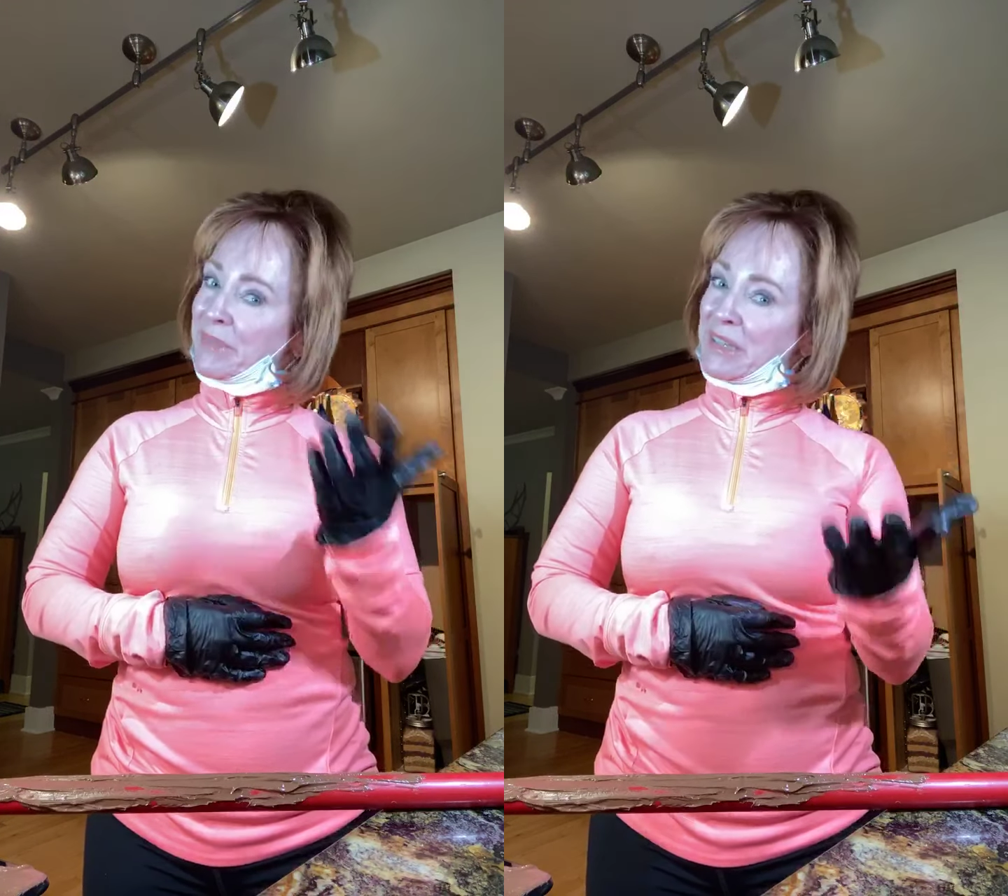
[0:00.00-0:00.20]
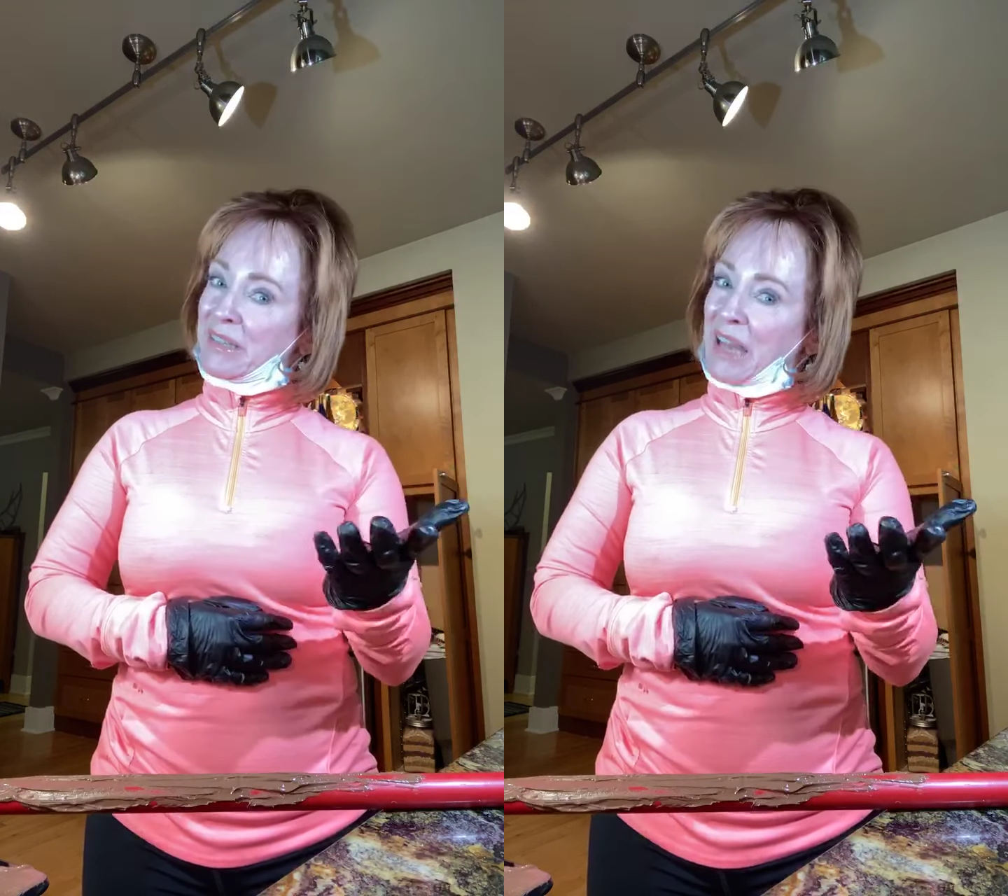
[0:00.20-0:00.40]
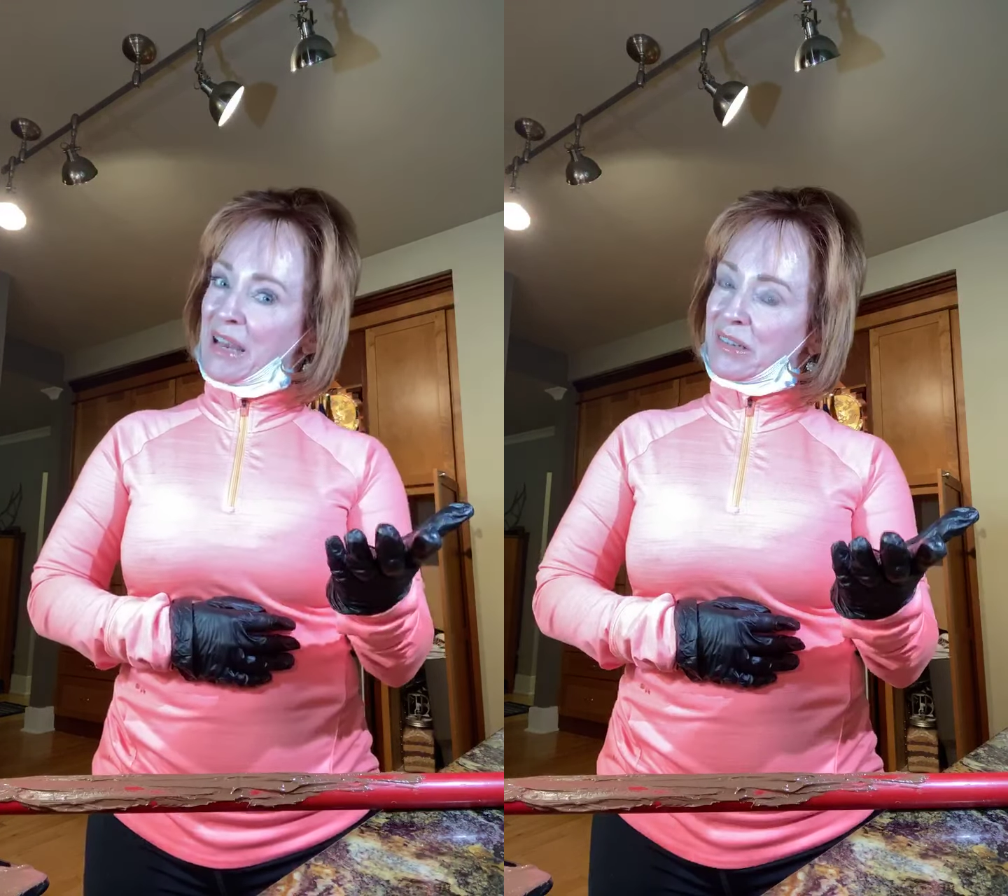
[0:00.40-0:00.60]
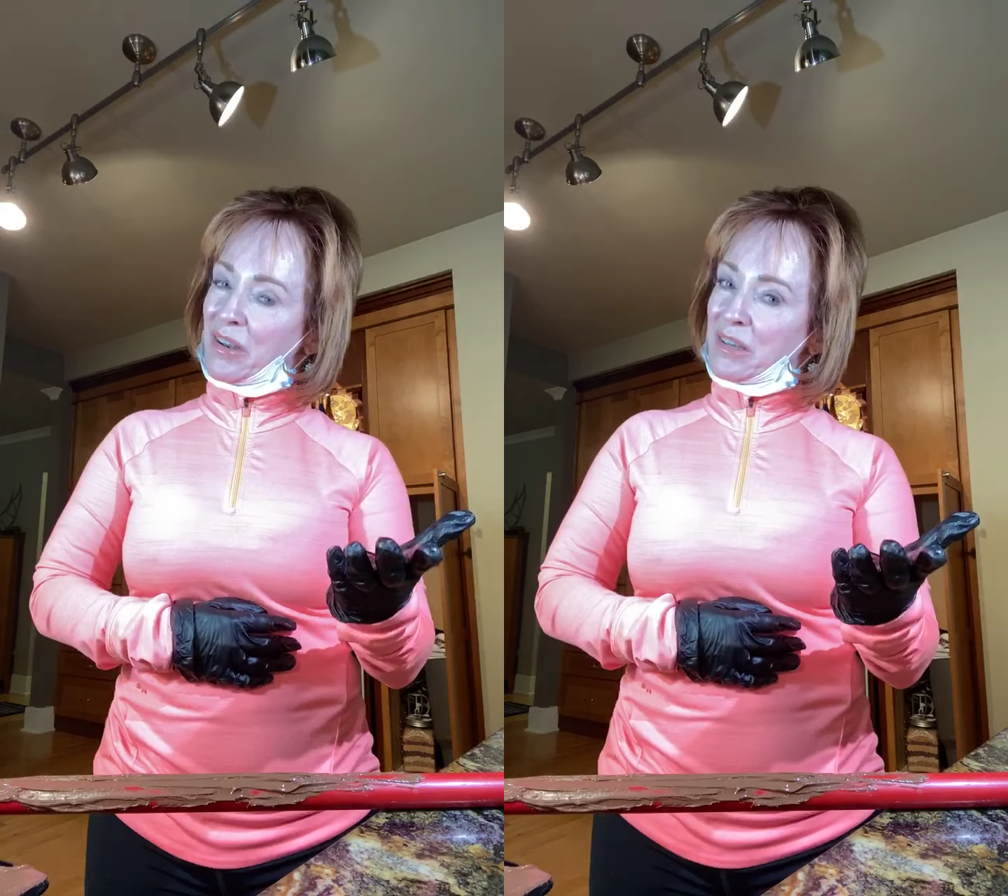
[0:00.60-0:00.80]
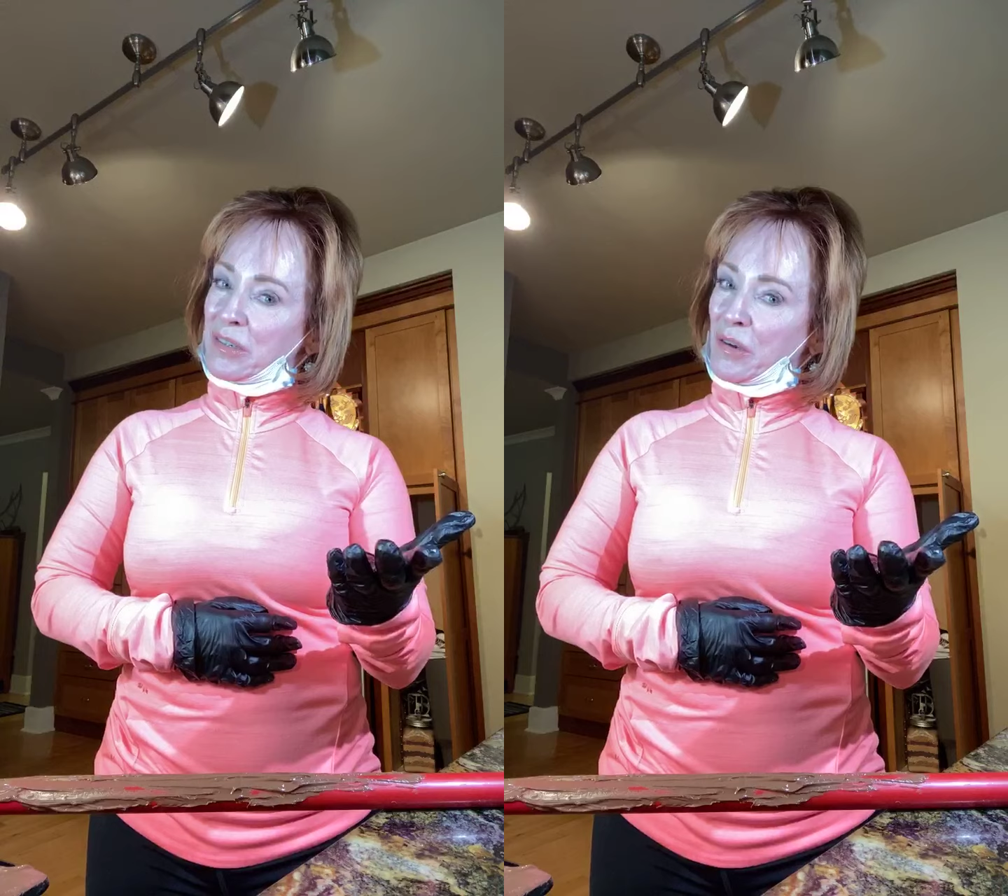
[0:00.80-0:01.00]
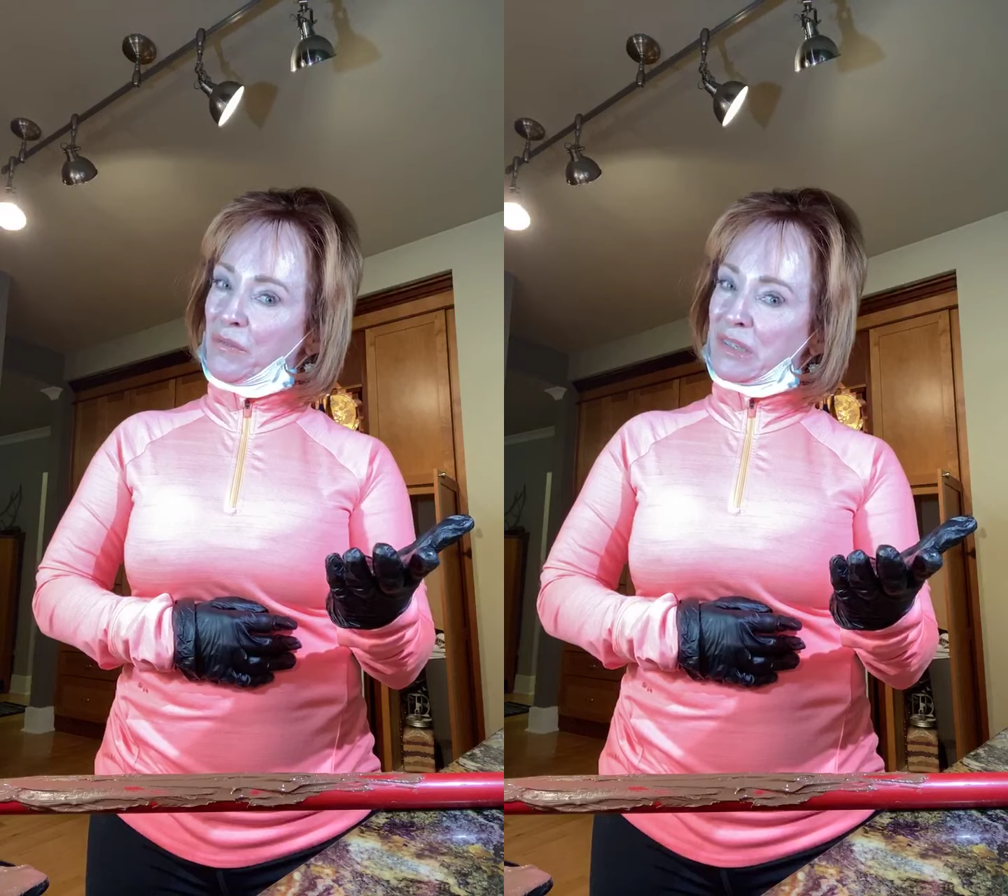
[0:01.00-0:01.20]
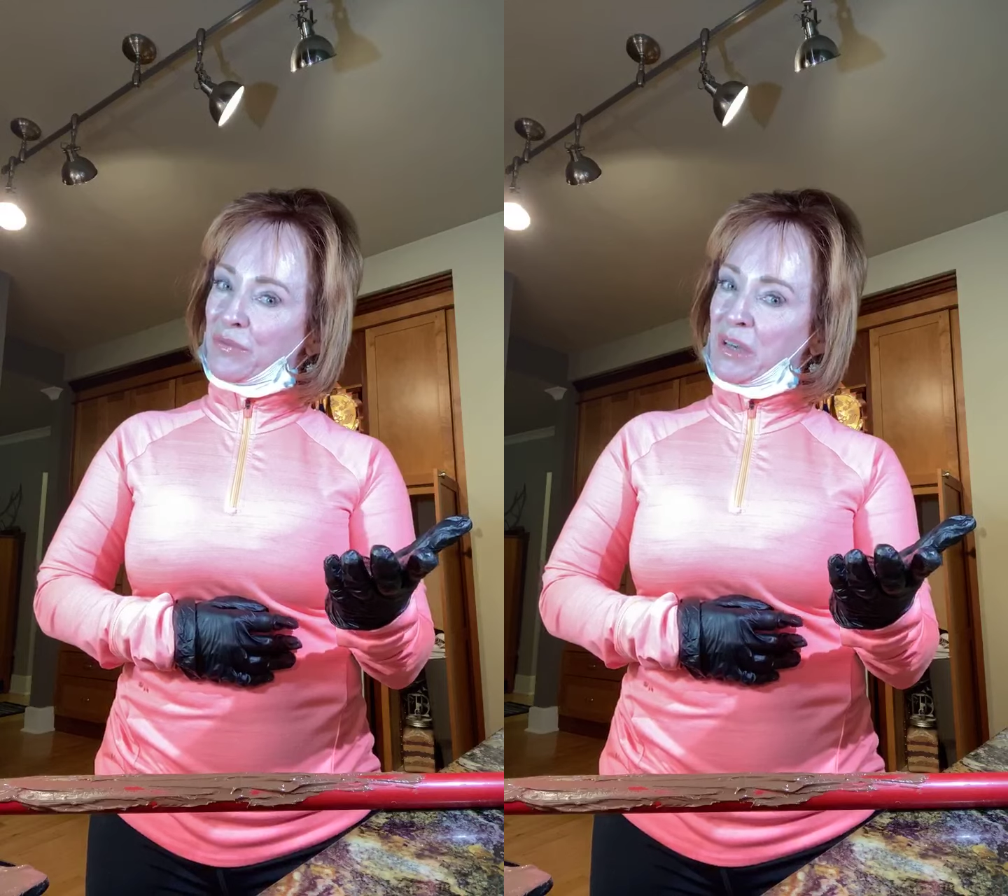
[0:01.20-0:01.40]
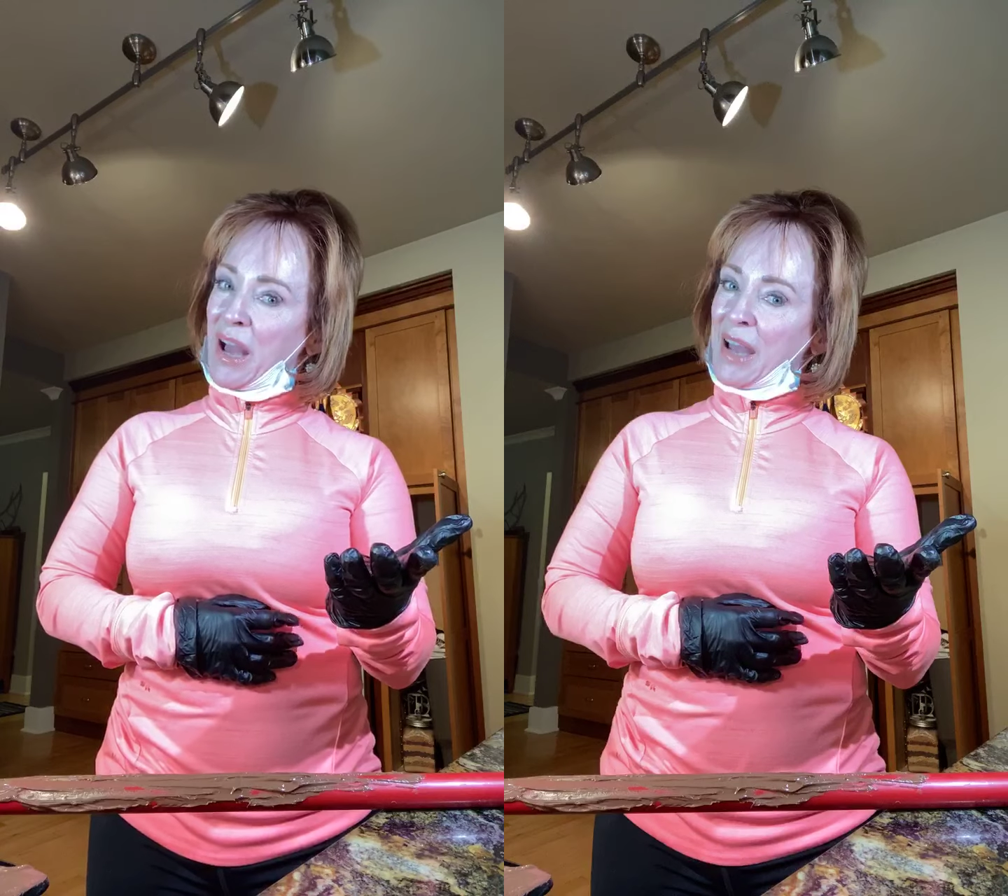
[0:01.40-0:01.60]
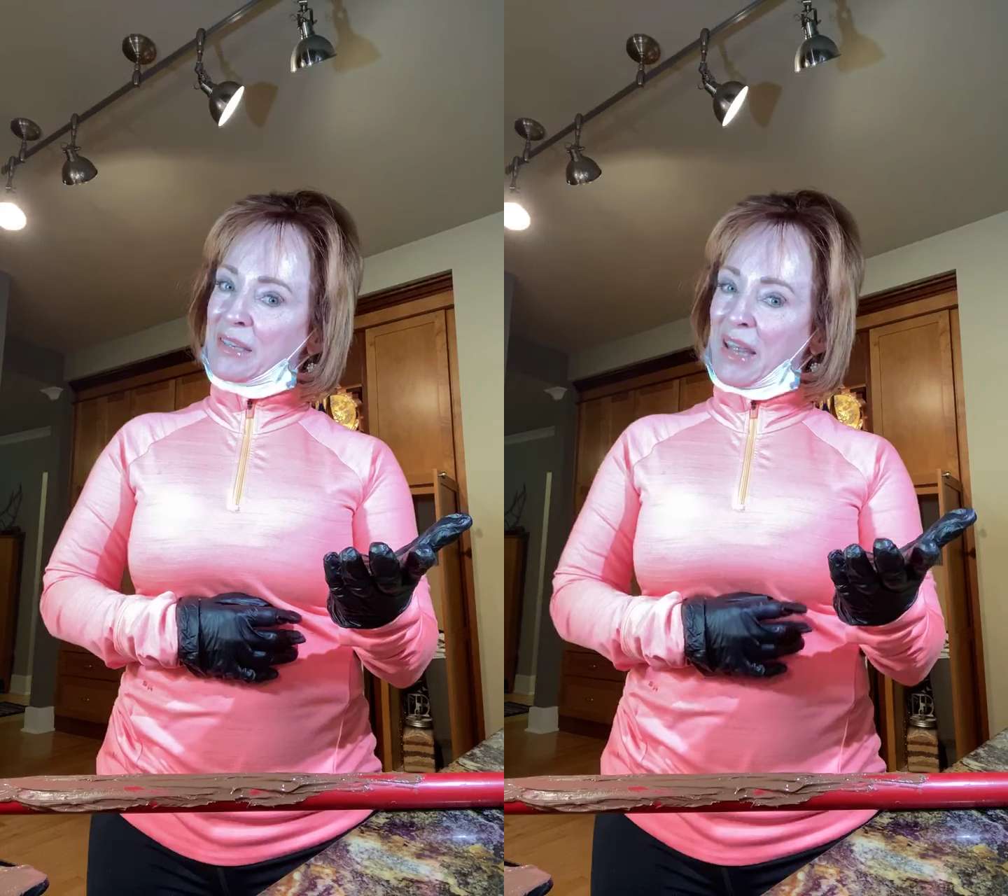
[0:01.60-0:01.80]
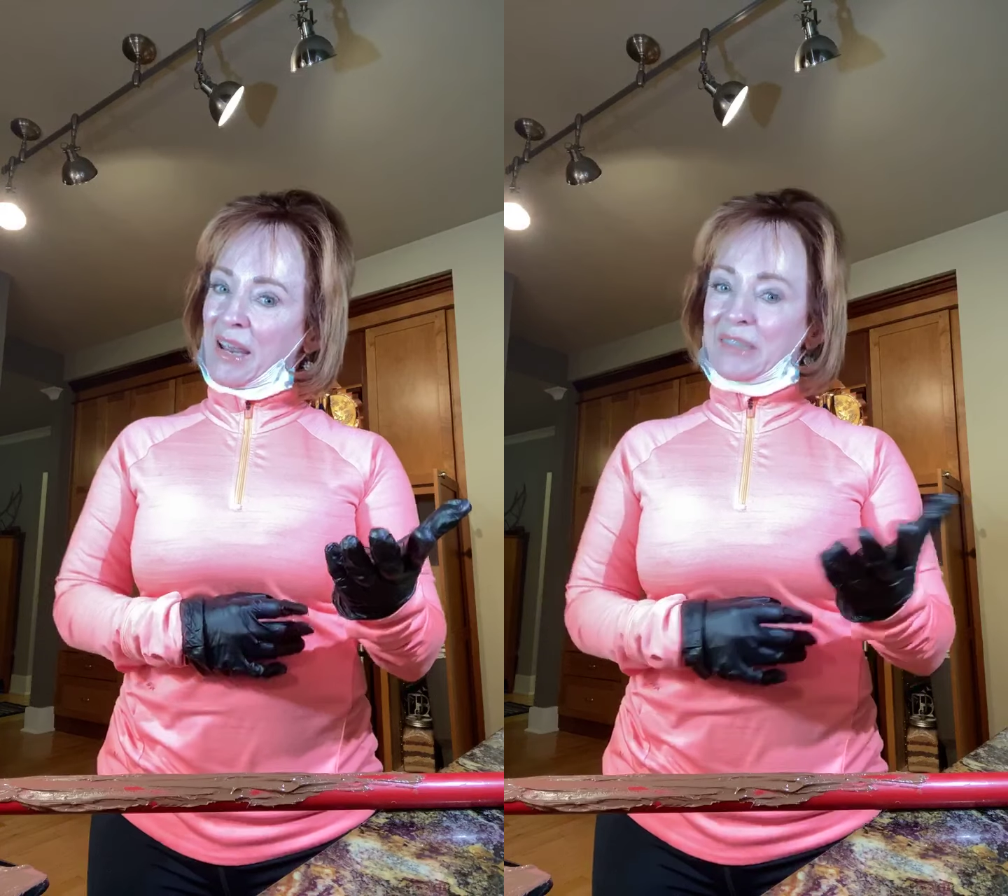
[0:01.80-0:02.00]
stays on the surface for nine
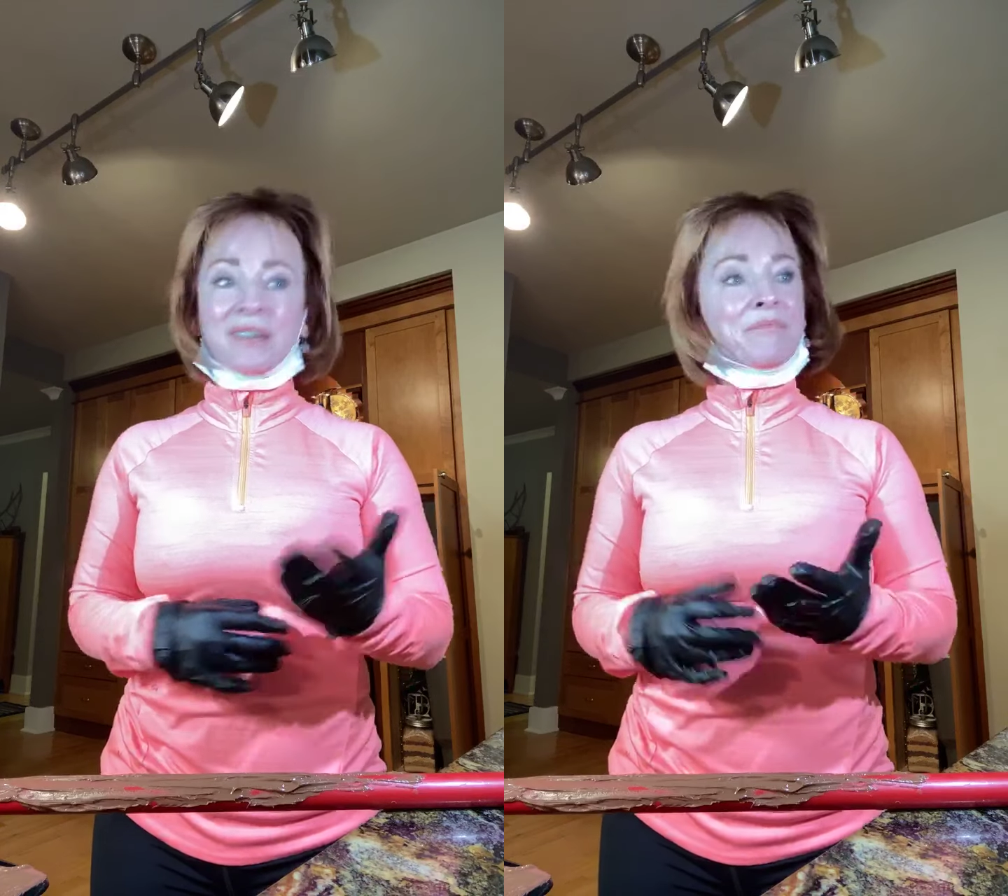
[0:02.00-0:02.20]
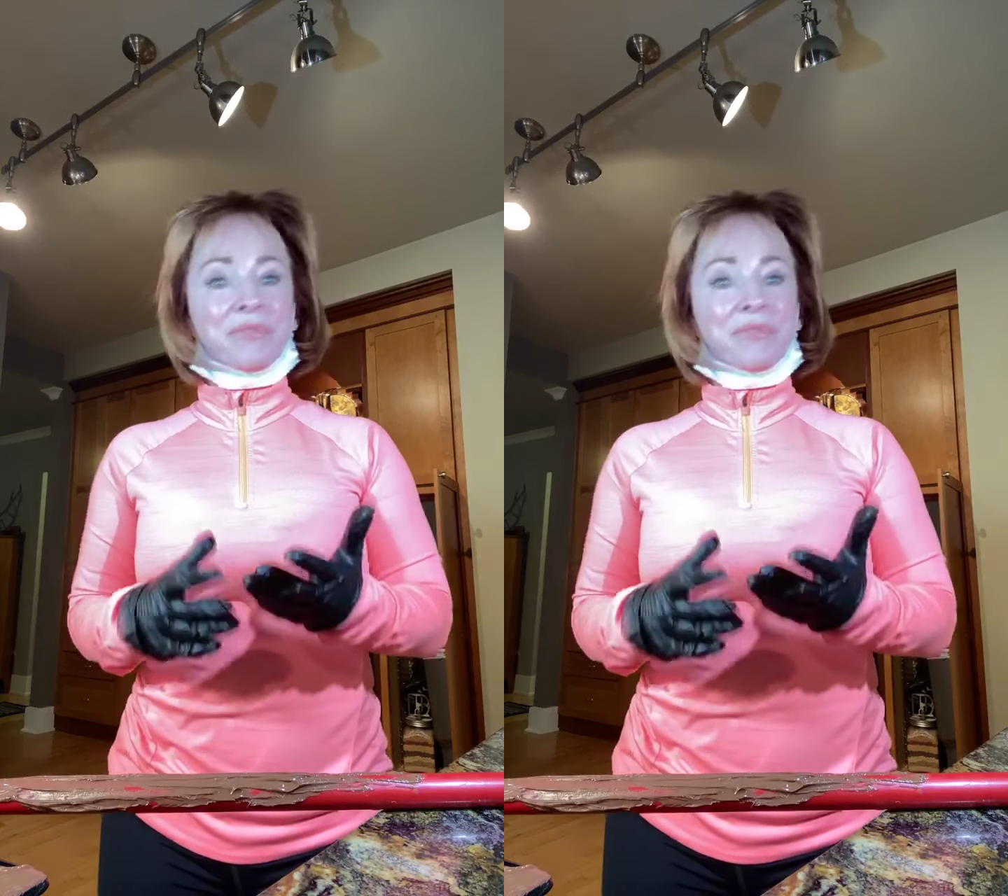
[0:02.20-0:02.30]
days,